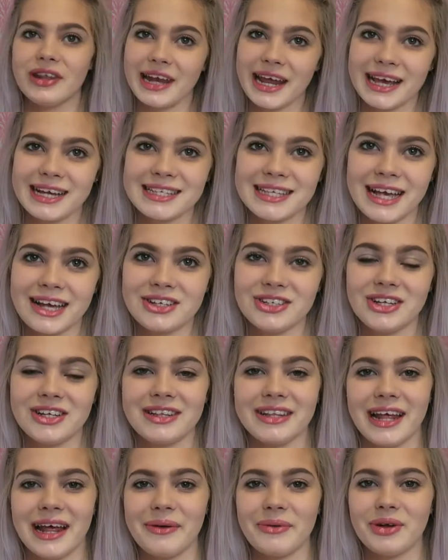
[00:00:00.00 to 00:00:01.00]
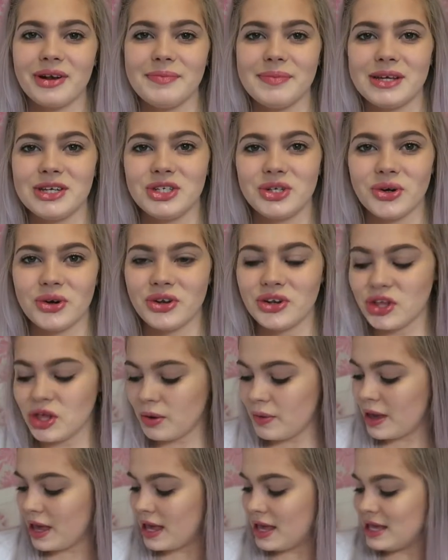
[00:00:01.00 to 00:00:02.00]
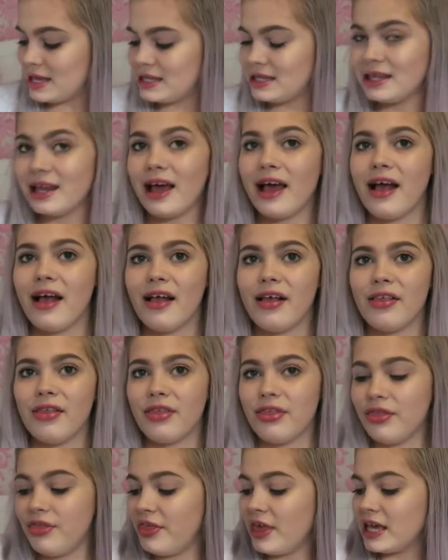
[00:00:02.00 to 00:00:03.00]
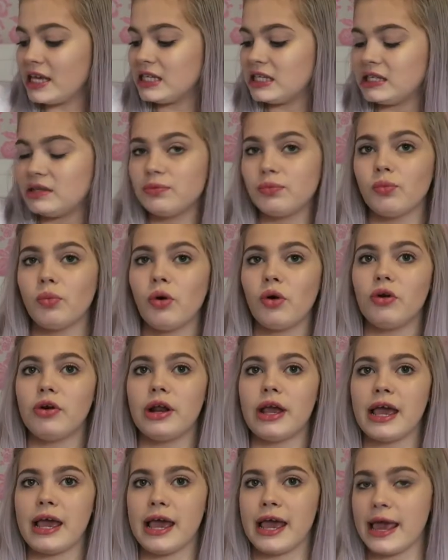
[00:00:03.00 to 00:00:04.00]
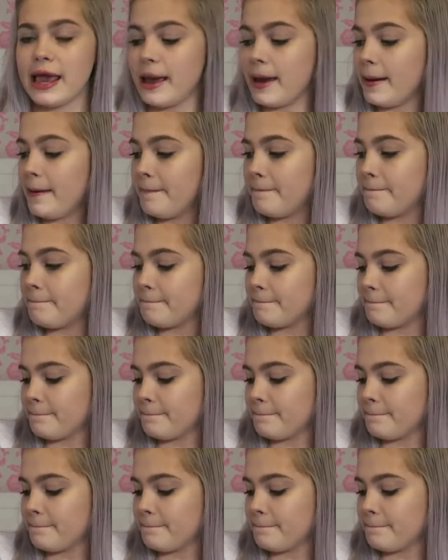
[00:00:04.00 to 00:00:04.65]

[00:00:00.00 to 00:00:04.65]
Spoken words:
the next section that I'm going to be showing you is this one here.